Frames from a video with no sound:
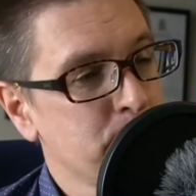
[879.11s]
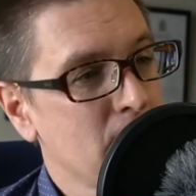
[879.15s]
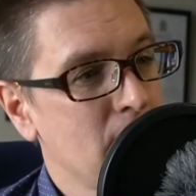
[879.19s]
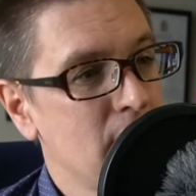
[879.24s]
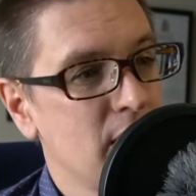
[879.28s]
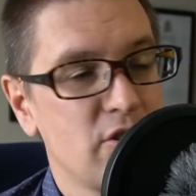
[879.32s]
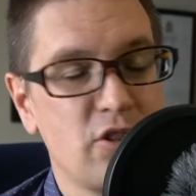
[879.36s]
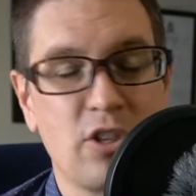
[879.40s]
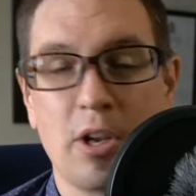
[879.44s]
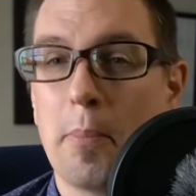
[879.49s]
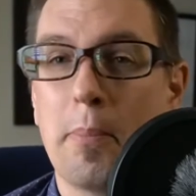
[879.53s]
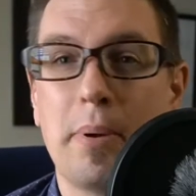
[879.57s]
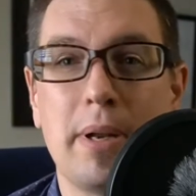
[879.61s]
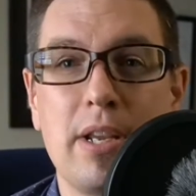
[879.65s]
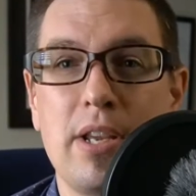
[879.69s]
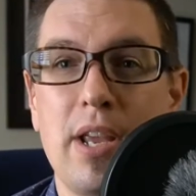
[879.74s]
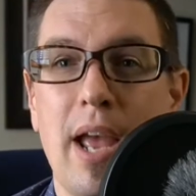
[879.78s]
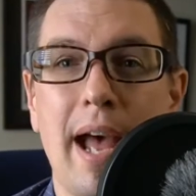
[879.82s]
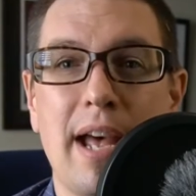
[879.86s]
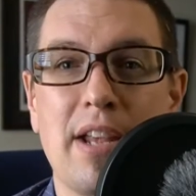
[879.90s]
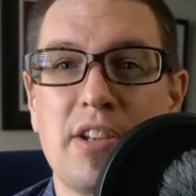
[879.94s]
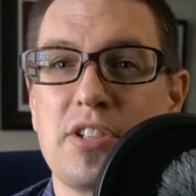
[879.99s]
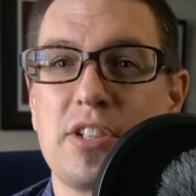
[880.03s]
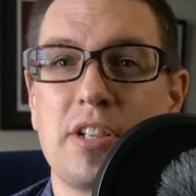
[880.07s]
Somebody
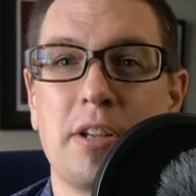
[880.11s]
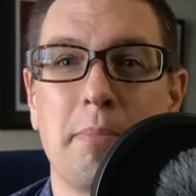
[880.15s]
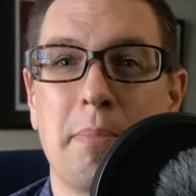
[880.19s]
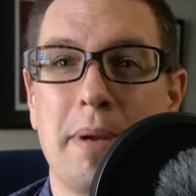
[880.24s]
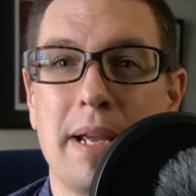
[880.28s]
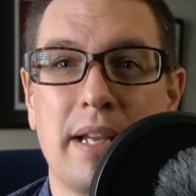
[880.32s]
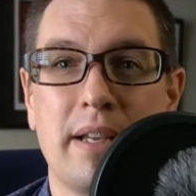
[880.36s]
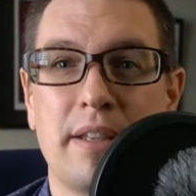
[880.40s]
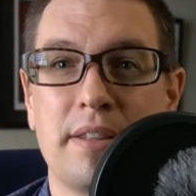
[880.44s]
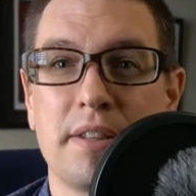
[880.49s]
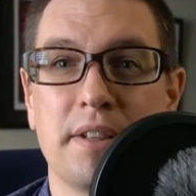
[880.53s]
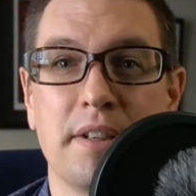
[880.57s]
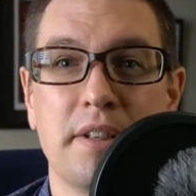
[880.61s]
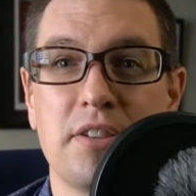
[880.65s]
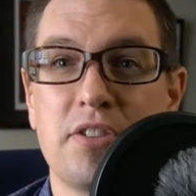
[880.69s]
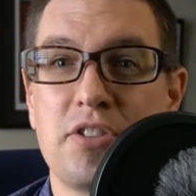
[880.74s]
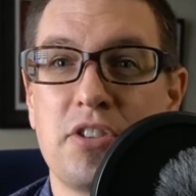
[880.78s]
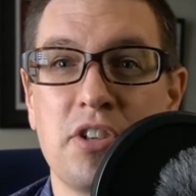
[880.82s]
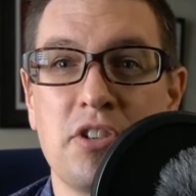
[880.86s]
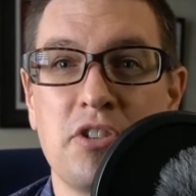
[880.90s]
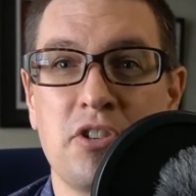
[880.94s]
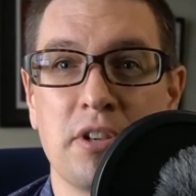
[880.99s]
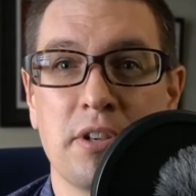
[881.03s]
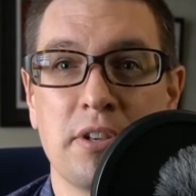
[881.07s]
has to make the
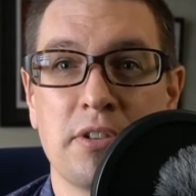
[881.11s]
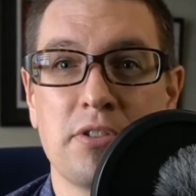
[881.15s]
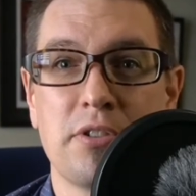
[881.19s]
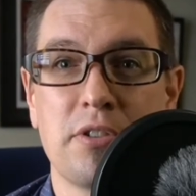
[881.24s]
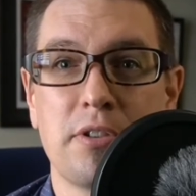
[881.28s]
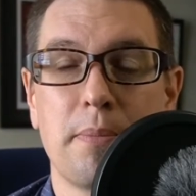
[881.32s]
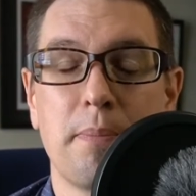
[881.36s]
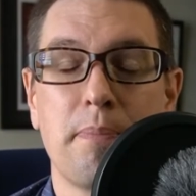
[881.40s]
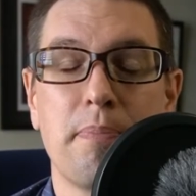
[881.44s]
decisions.